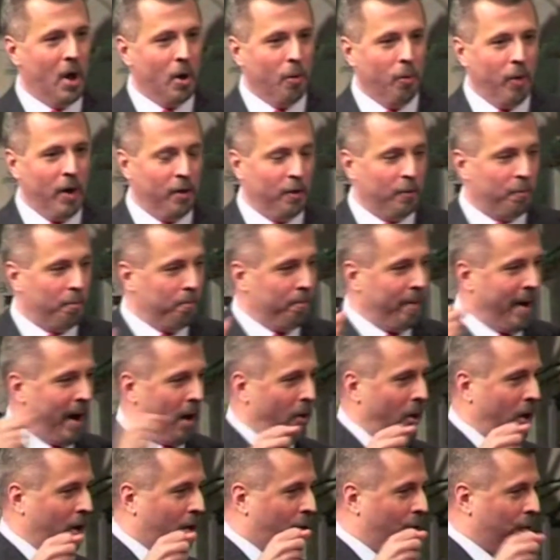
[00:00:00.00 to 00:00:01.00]
with
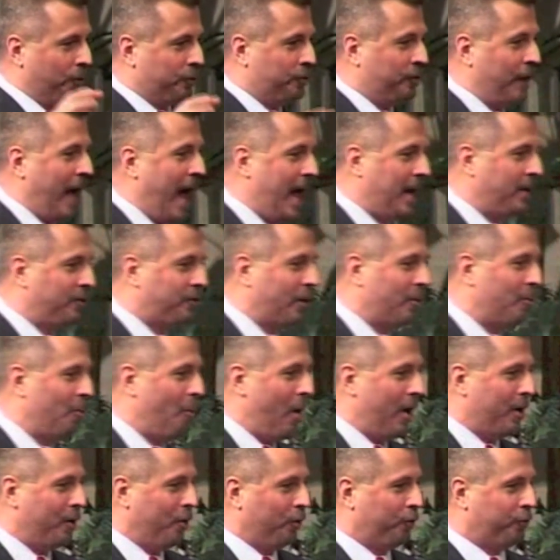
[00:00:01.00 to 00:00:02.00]
miracles, signs, and
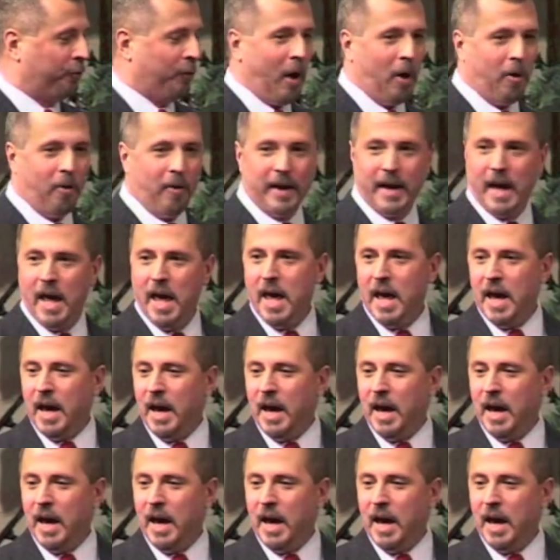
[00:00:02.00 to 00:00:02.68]
wonders following.